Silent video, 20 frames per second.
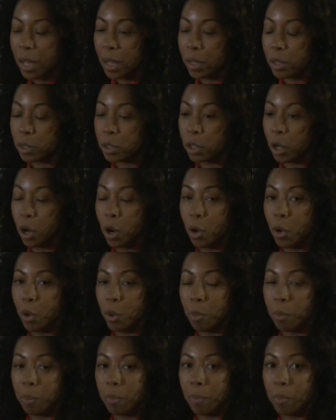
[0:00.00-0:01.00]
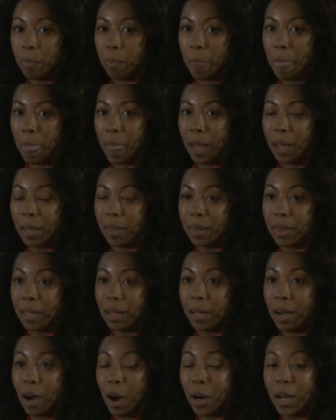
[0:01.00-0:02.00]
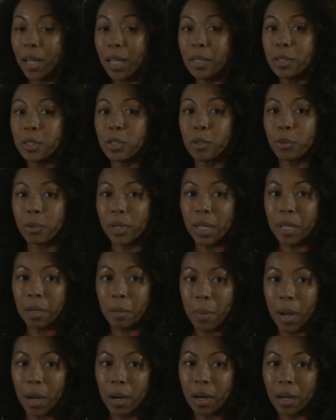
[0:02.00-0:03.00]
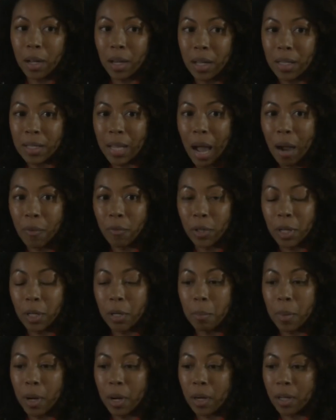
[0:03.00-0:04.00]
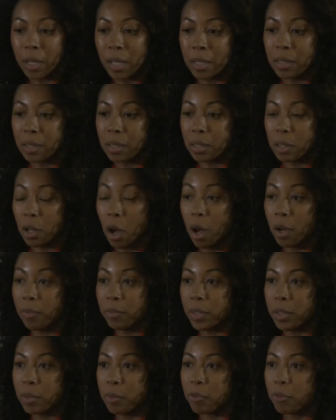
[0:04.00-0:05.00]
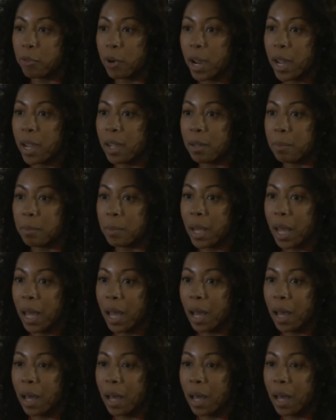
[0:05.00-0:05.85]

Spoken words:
So our history in America as African Americans is often framed